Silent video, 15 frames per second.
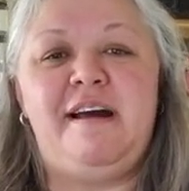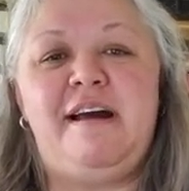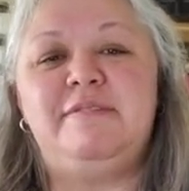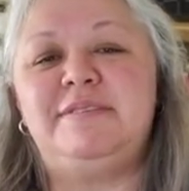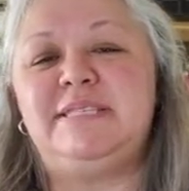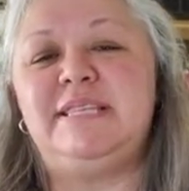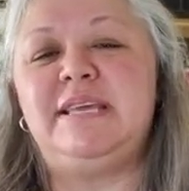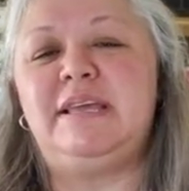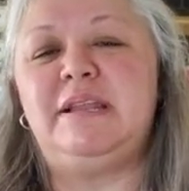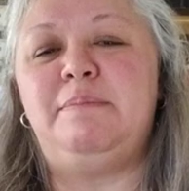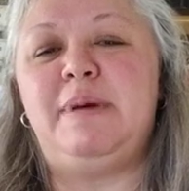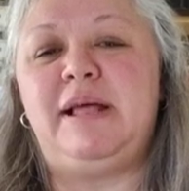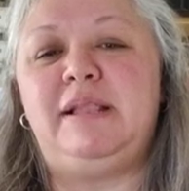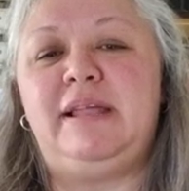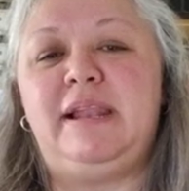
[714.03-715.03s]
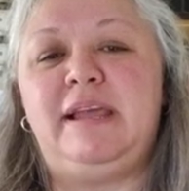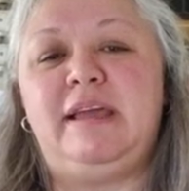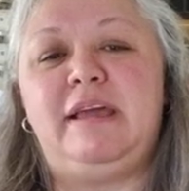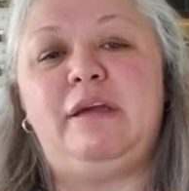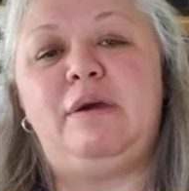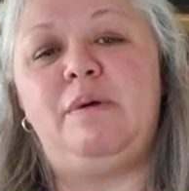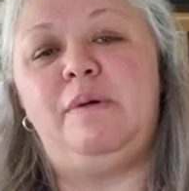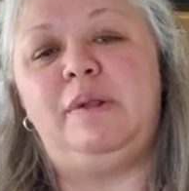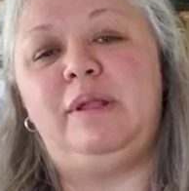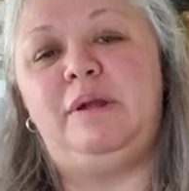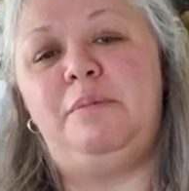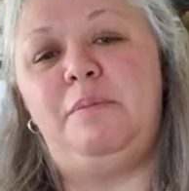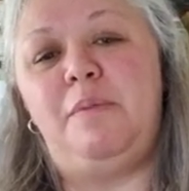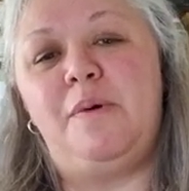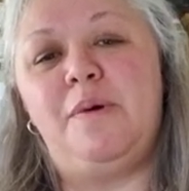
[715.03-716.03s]
I was thinking about letting it go a
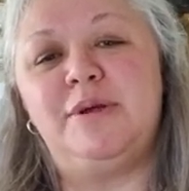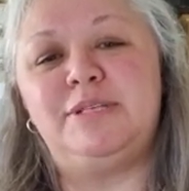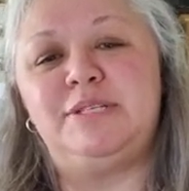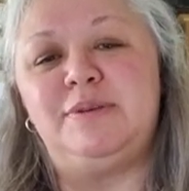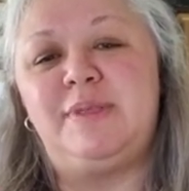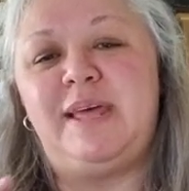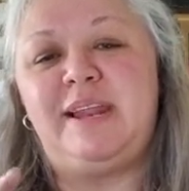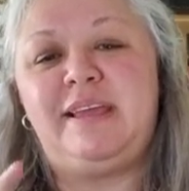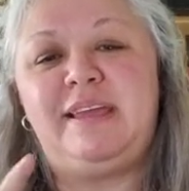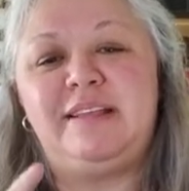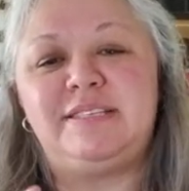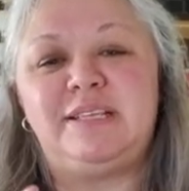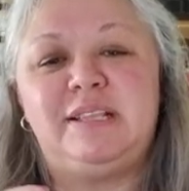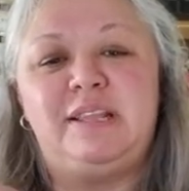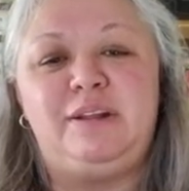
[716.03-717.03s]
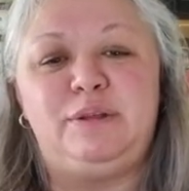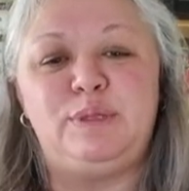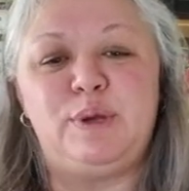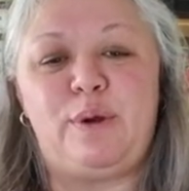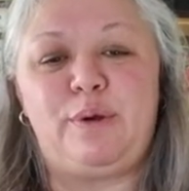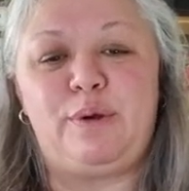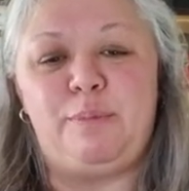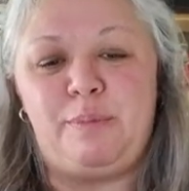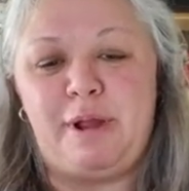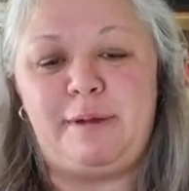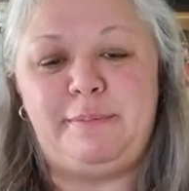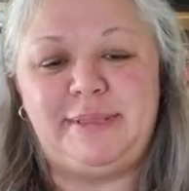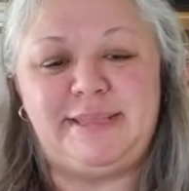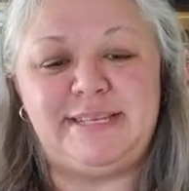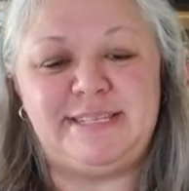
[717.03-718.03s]
little more so that it gets a little darker
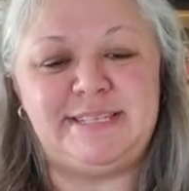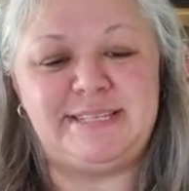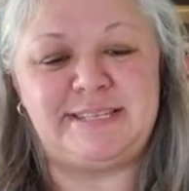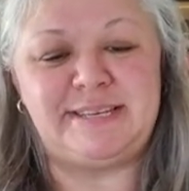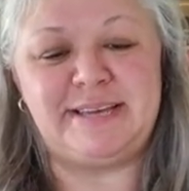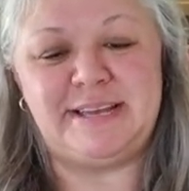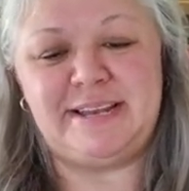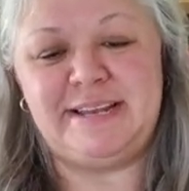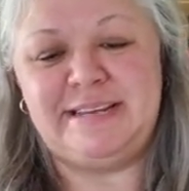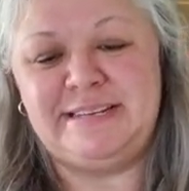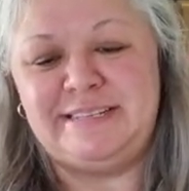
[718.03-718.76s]
brown, but this is good.